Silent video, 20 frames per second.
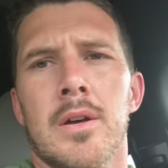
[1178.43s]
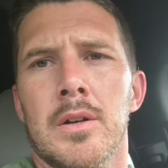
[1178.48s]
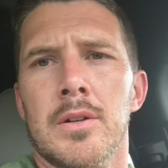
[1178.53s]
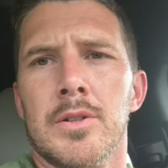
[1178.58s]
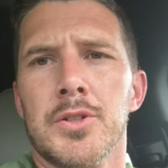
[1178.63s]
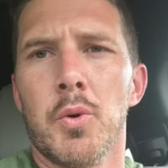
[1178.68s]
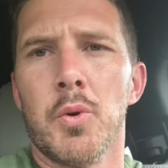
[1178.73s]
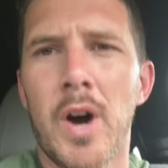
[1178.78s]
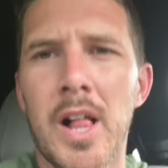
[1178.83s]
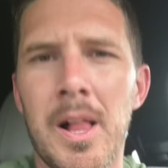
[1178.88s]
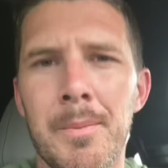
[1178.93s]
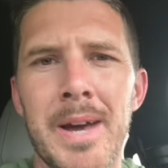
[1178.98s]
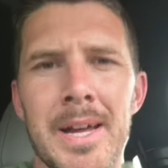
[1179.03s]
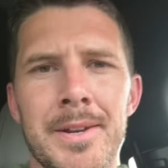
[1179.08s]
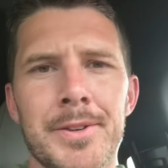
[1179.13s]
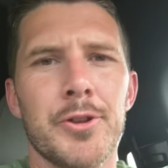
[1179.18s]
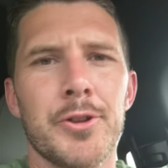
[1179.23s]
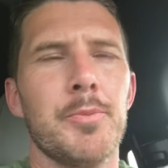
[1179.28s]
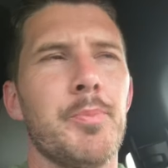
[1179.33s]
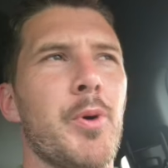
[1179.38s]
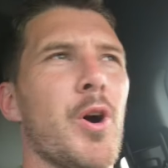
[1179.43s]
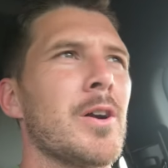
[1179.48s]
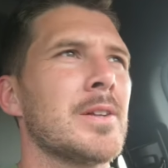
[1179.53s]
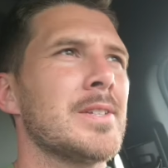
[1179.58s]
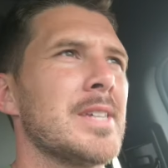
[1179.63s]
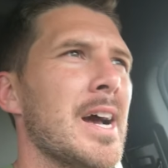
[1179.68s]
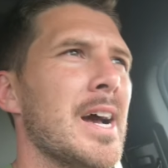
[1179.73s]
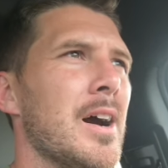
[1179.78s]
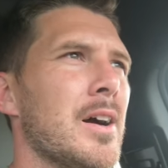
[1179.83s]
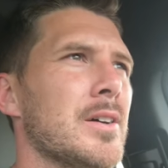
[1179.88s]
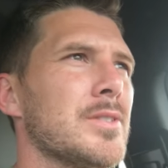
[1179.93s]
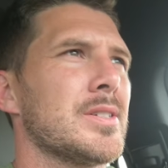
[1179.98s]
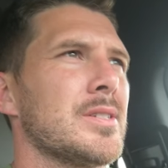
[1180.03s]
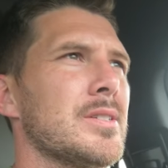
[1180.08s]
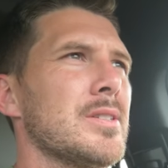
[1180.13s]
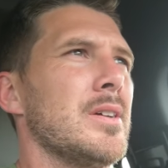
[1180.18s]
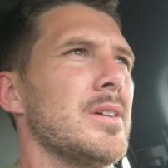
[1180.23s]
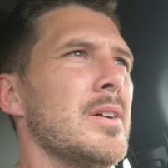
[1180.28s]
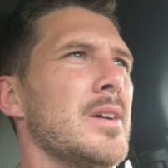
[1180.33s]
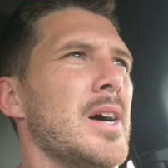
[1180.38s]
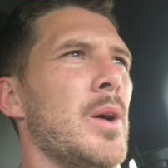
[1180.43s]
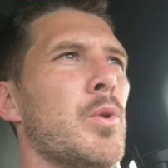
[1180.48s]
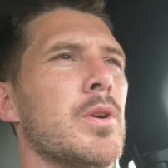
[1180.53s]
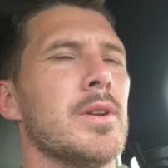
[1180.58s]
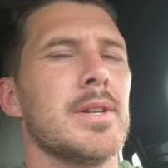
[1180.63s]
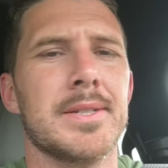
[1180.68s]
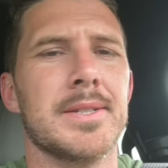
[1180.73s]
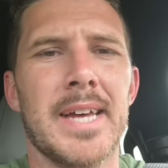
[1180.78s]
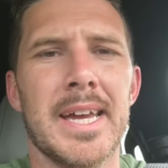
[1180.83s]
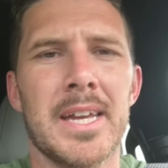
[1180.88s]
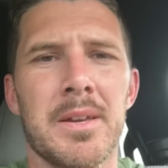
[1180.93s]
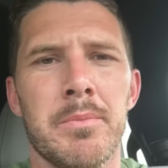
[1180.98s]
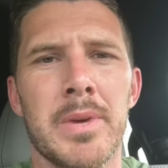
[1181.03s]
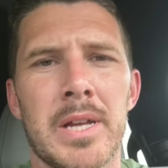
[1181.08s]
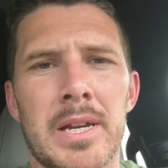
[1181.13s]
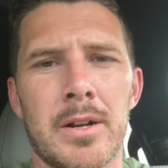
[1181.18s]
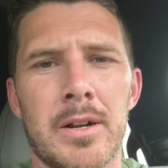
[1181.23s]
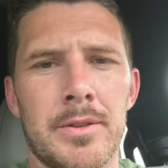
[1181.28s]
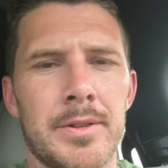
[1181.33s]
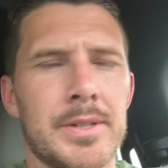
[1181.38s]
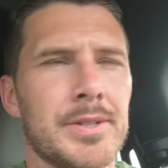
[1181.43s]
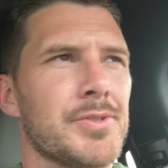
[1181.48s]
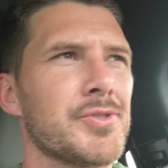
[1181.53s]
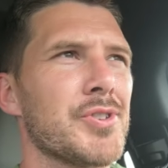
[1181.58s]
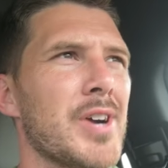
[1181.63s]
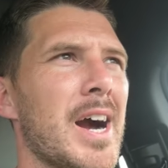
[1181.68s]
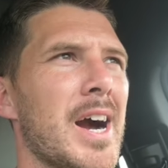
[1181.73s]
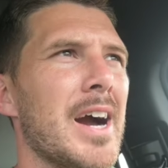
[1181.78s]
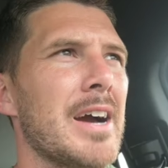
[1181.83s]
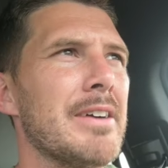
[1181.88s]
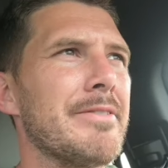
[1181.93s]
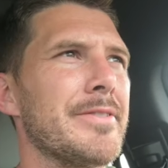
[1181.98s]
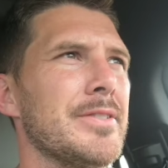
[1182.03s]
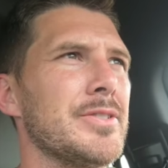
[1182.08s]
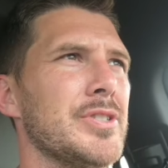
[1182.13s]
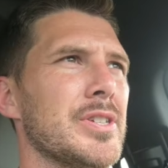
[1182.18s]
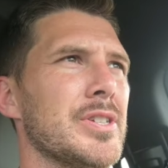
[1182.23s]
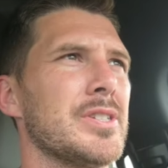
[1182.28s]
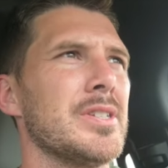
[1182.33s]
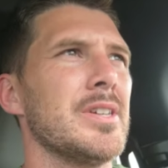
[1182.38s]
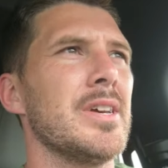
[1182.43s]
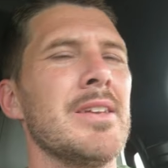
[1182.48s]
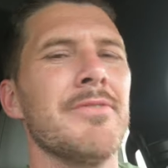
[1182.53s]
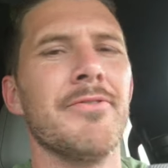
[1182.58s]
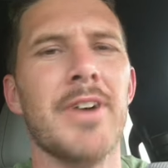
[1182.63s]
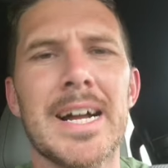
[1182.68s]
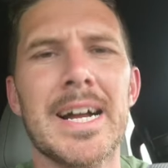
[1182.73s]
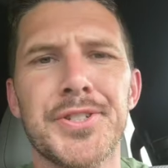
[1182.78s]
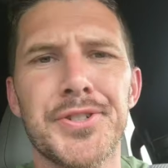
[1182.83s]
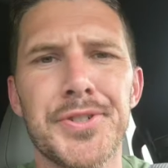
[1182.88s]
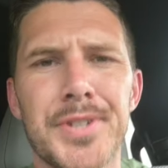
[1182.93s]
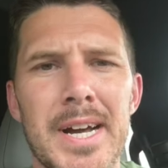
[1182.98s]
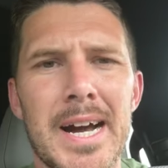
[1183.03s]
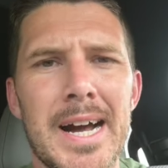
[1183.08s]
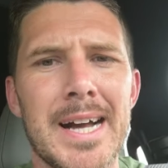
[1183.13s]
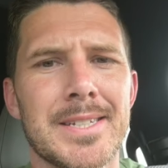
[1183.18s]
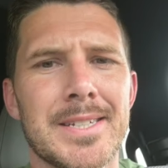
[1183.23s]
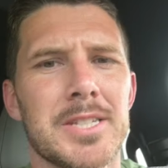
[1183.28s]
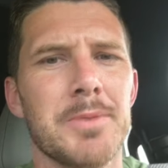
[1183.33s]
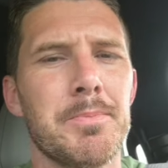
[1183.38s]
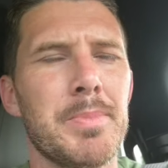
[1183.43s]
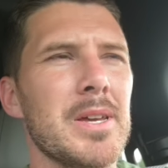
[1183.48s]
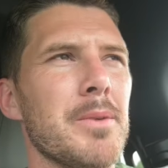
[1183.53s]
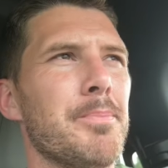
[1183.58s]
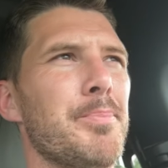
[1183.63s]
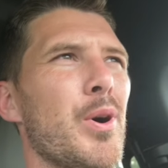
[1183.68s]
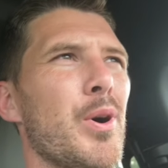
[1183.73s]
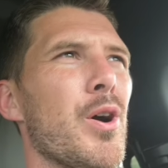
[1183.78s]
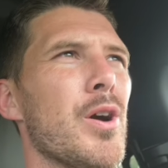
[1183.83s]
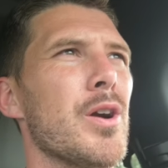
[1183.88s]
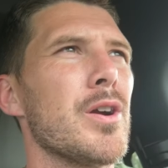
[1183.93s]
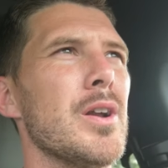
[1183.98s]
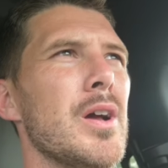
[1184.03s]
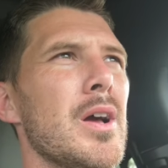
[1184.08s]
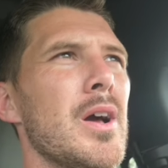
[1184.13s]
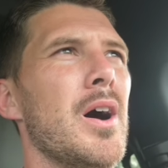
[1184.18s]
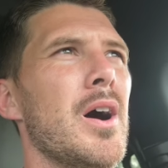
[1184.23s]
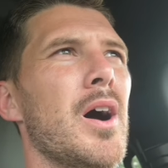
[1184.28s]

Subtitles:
So while I'm heading to the parts house, I wanted to take a minute on this drive just to invite you guys to be a part